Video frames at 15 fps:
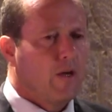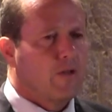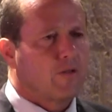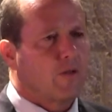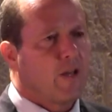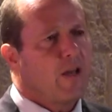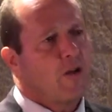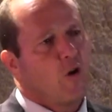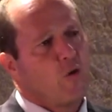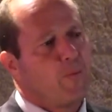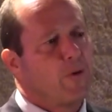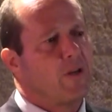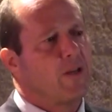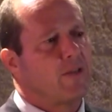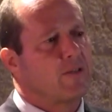So that
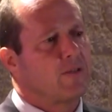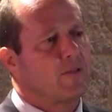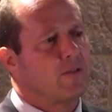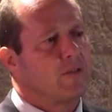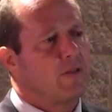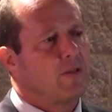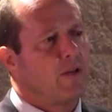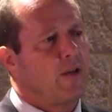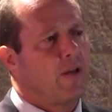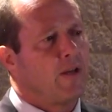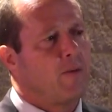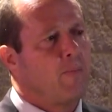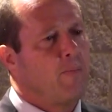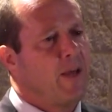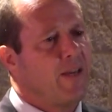openness
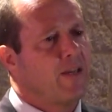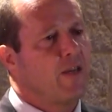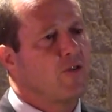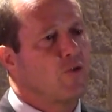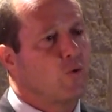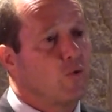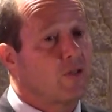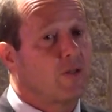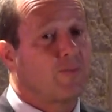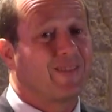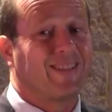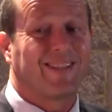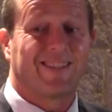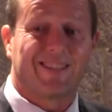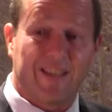and making Jerusalem
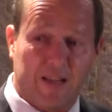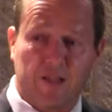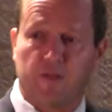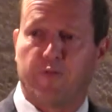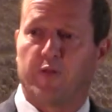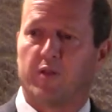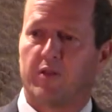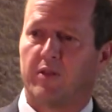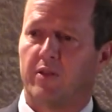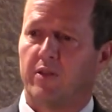successful